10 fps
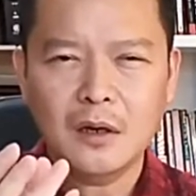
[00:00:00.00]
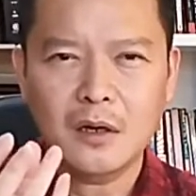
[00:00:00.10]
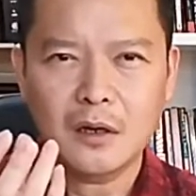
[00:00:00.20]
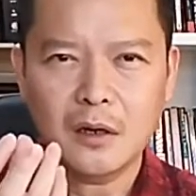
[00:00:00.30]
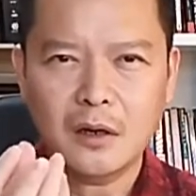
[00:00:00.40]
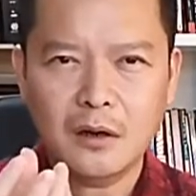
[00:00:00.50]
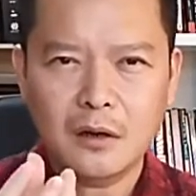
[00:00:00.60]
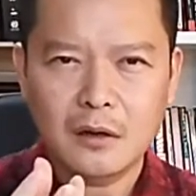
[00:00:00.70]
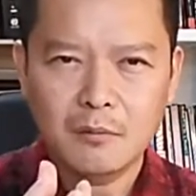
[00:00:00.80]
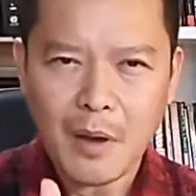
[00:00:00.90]

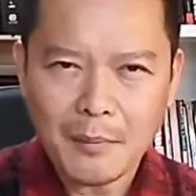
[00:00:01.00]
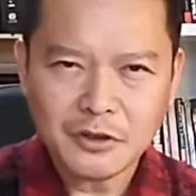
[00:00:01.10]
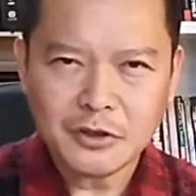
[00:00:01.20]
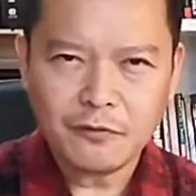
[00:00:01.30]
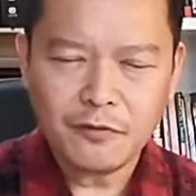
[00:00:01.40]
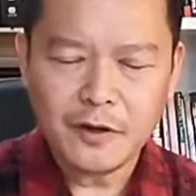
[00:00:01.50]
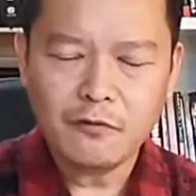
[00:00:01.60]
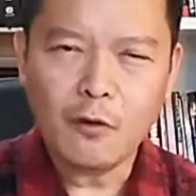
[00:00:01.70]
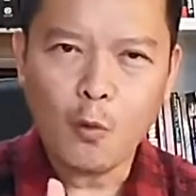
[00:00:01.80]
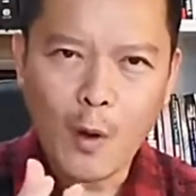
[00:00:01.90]
a membership fee
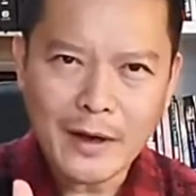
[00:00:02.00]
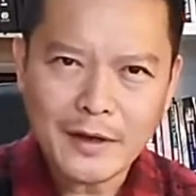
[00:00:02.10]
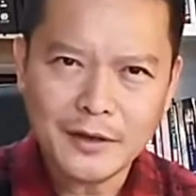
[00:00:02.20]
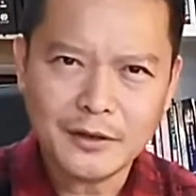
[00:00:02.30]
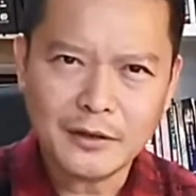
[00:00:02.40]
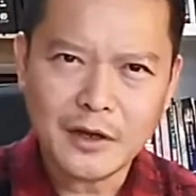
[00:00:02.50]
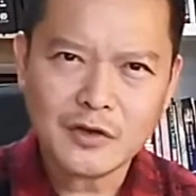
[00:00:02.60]
for 1 year,